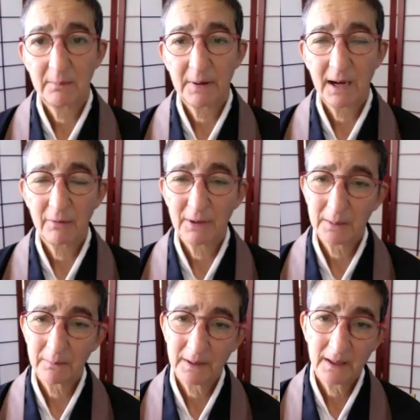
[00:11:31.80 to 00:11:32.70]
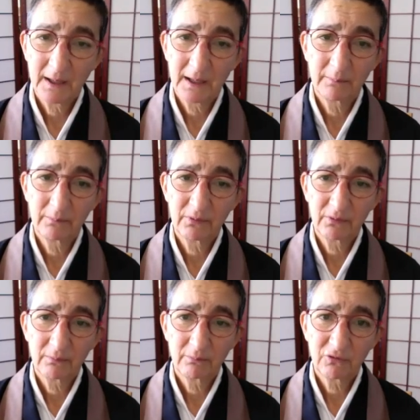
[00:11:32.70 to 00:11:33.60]
and bowing
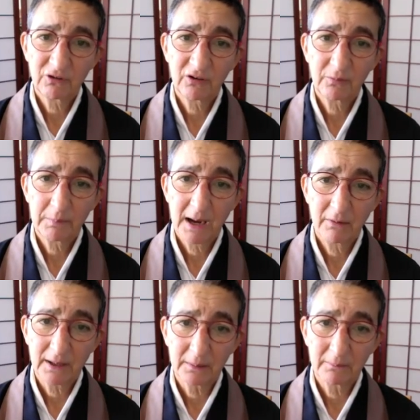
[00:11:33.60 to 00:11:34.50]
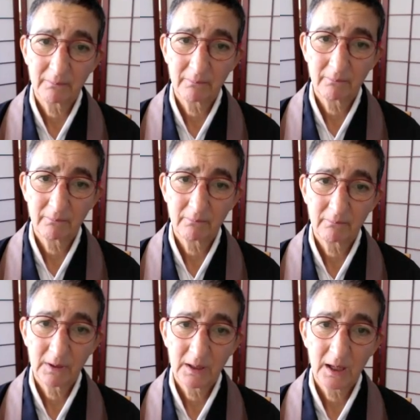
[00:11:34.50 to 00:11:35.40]
becomes just bowing,
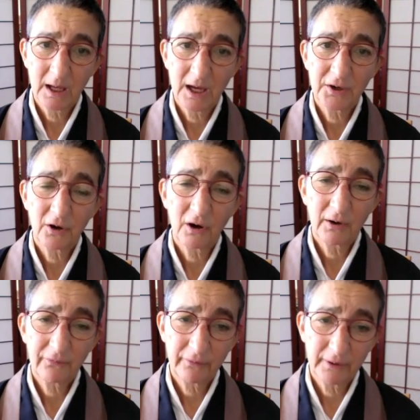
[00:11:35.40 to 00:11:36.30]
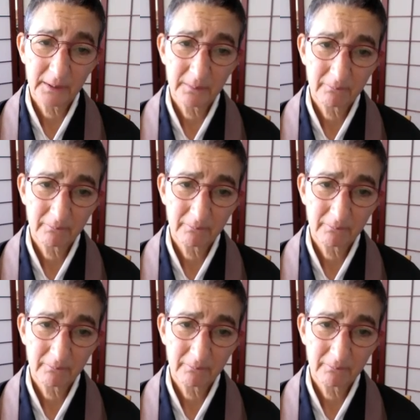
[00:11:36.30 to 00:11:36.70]
an offering,